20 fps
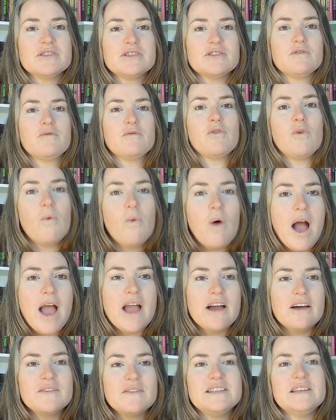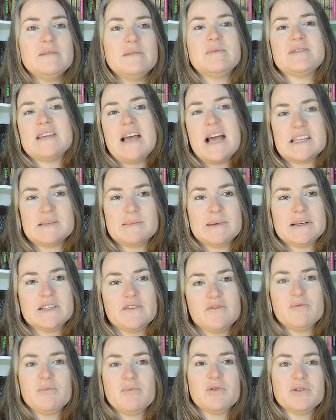so for a while, the deepest aspects
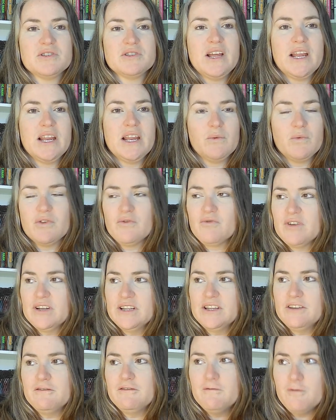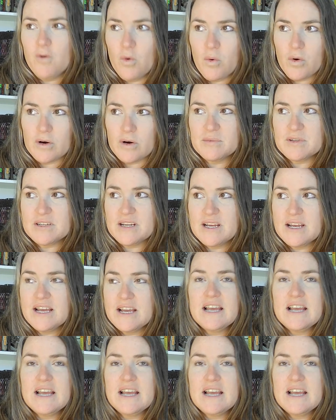of her personality weren't really formed.